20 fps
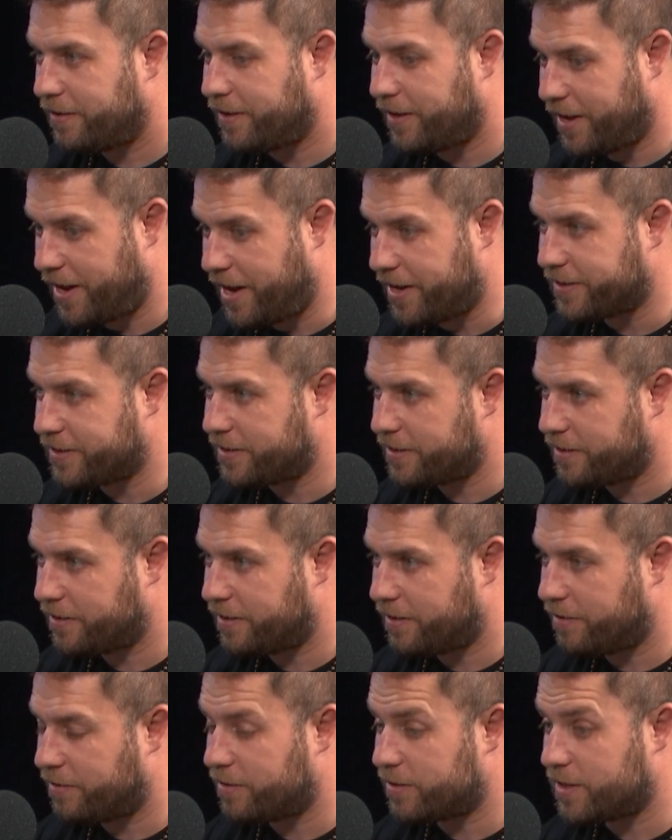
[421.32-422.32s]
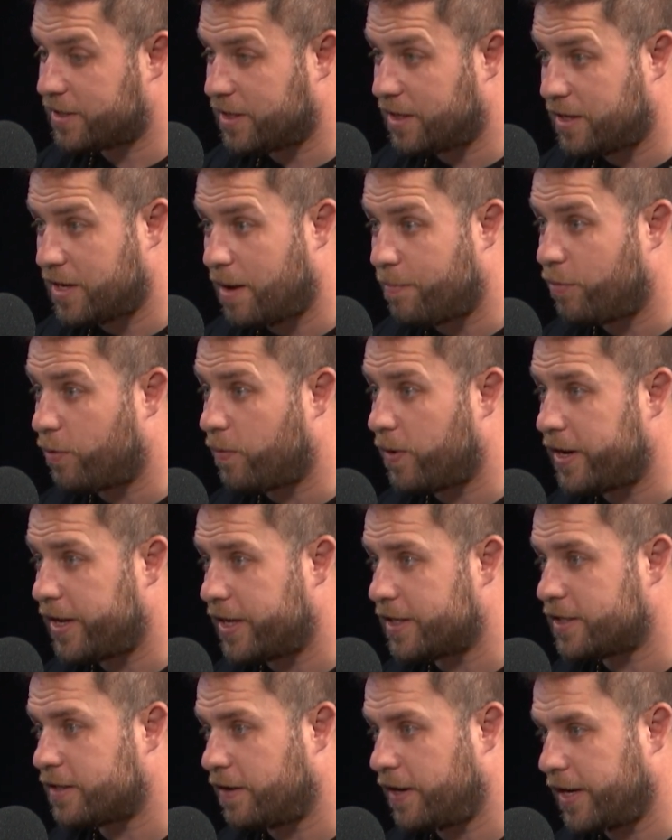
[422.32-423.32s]
Yes. Number one
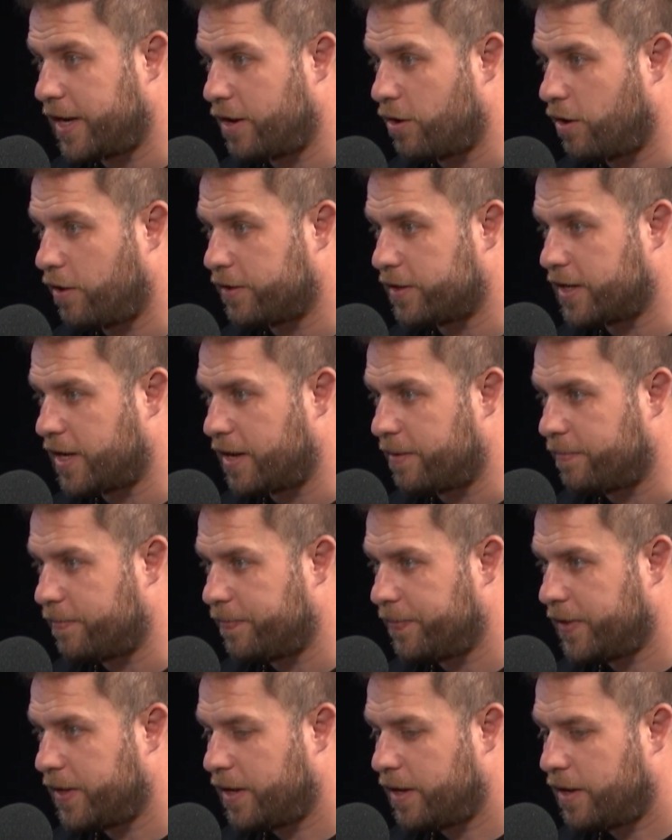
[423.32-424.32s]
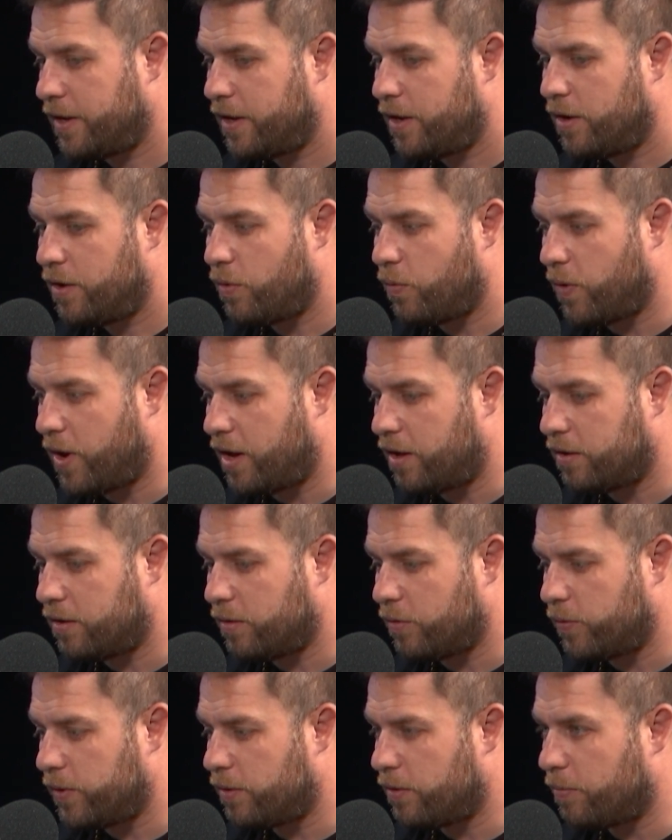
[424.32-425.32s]
answer I get all the time.
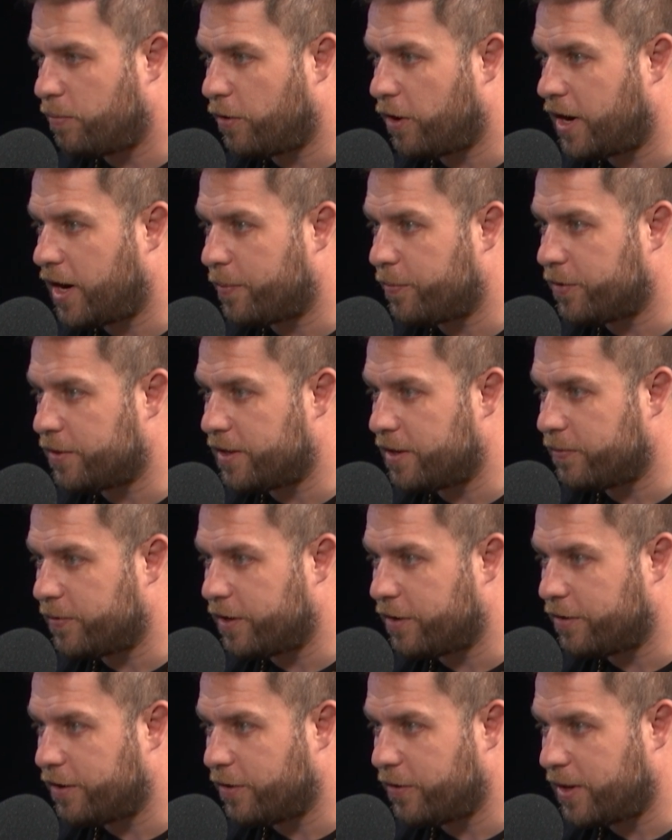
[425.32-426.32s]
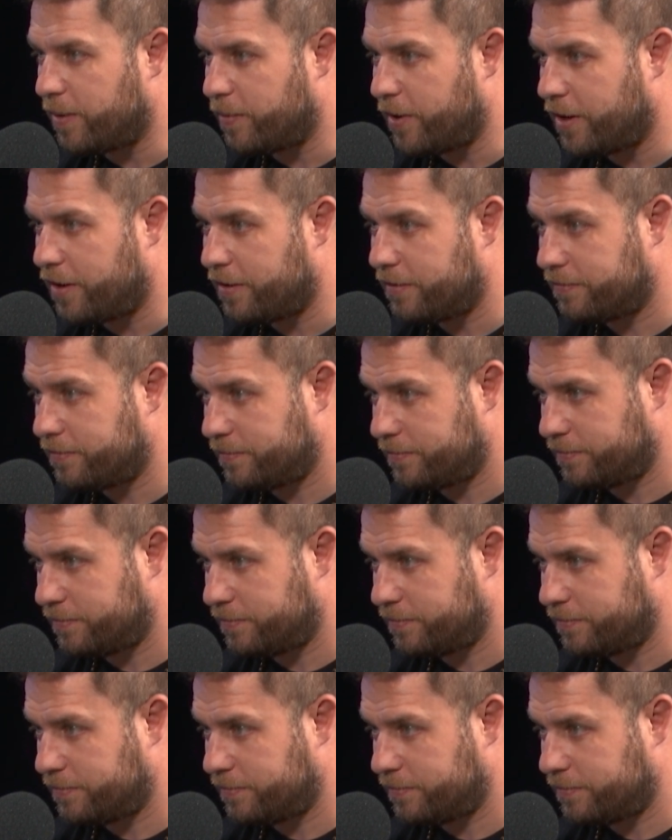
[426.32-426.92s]
Well, we were brought up with it. We don't know any better.